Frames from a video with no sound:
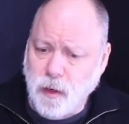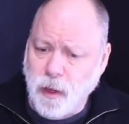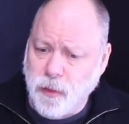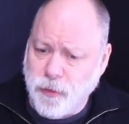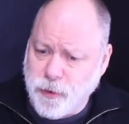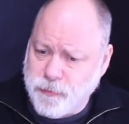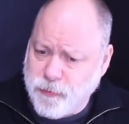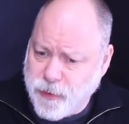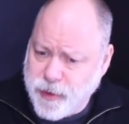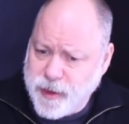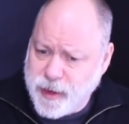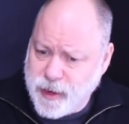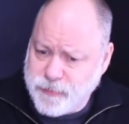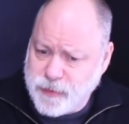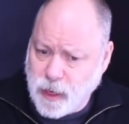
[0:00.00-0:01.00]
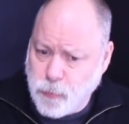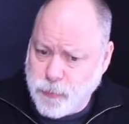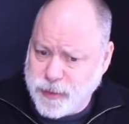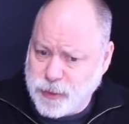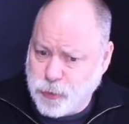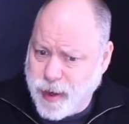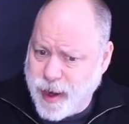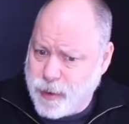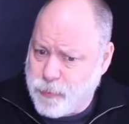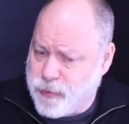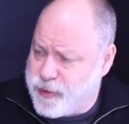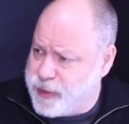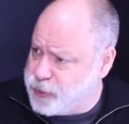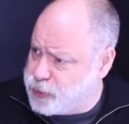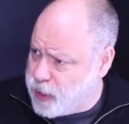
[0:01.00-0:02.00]
that are very gifted, and we trade with
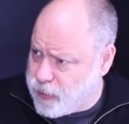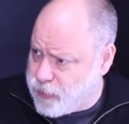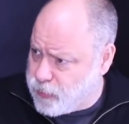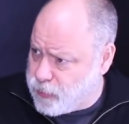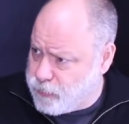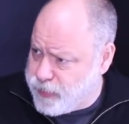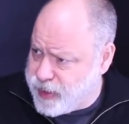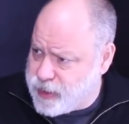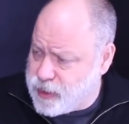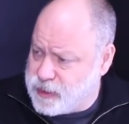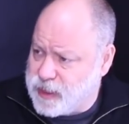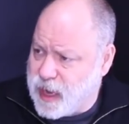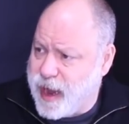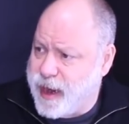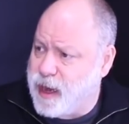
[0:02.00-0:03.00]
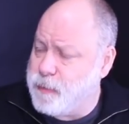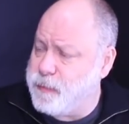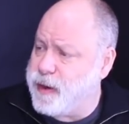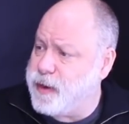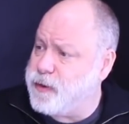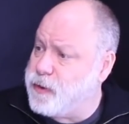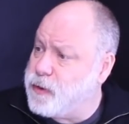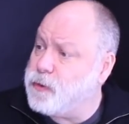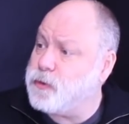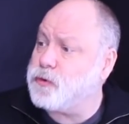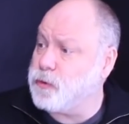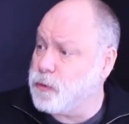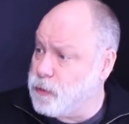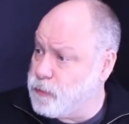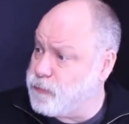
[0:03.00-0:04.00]
each other because I can be
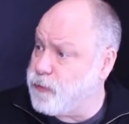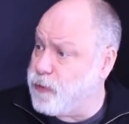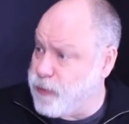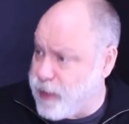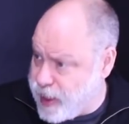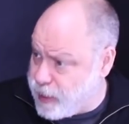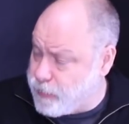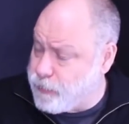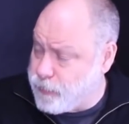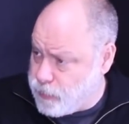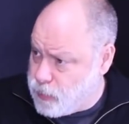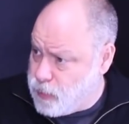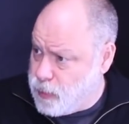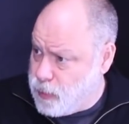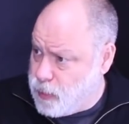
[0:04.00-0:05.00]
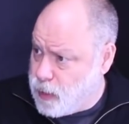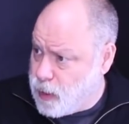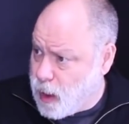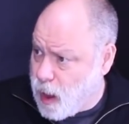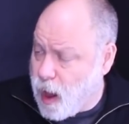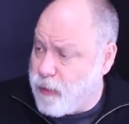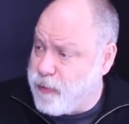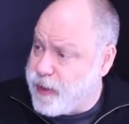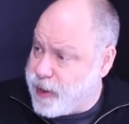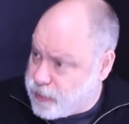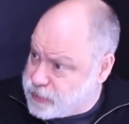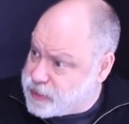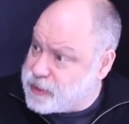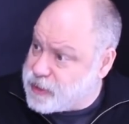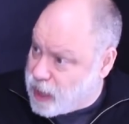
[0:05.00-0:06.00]
neutral for them on their
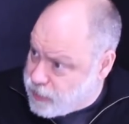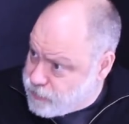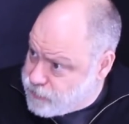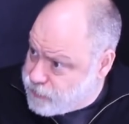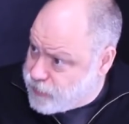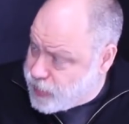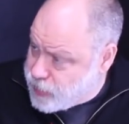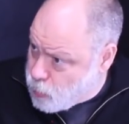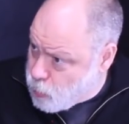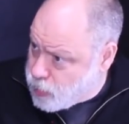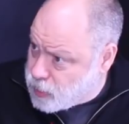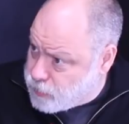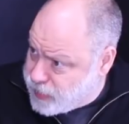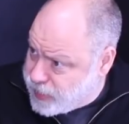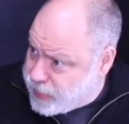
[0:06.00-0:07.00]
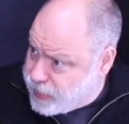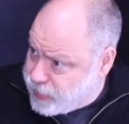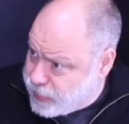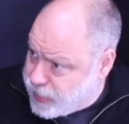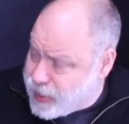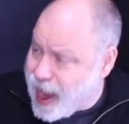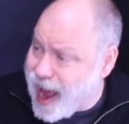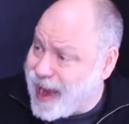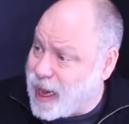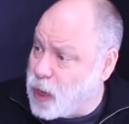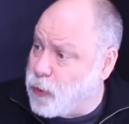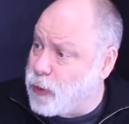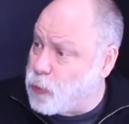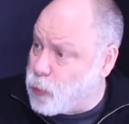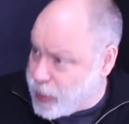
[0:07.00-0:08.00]
stuff in order to be an
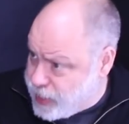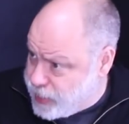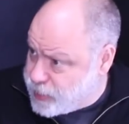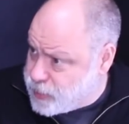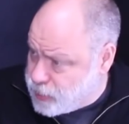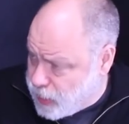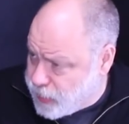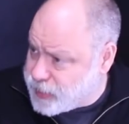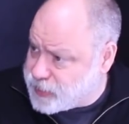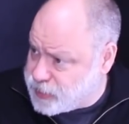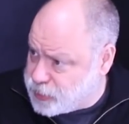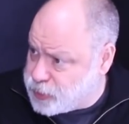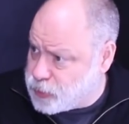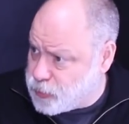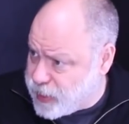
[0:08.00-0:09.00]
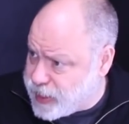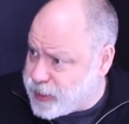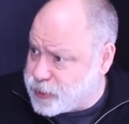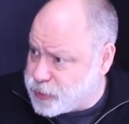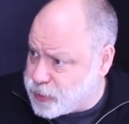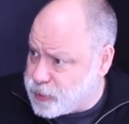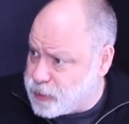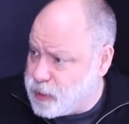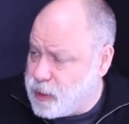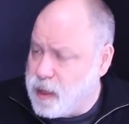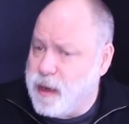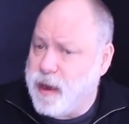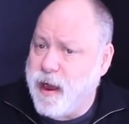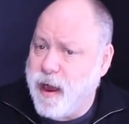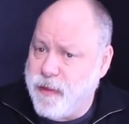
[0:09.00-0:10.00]
accurate read on a situation.
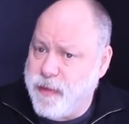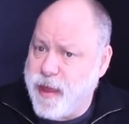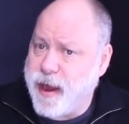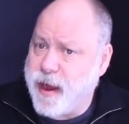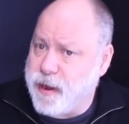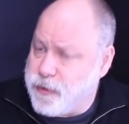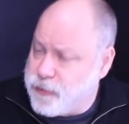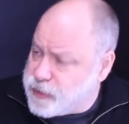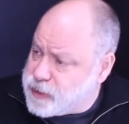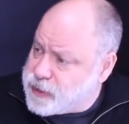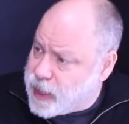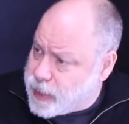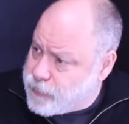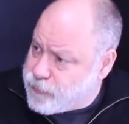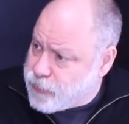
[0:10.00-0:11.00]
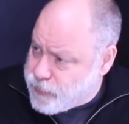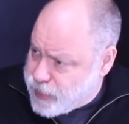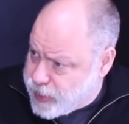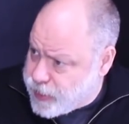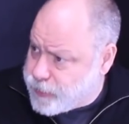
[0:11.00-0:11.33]
And they can do the same for me.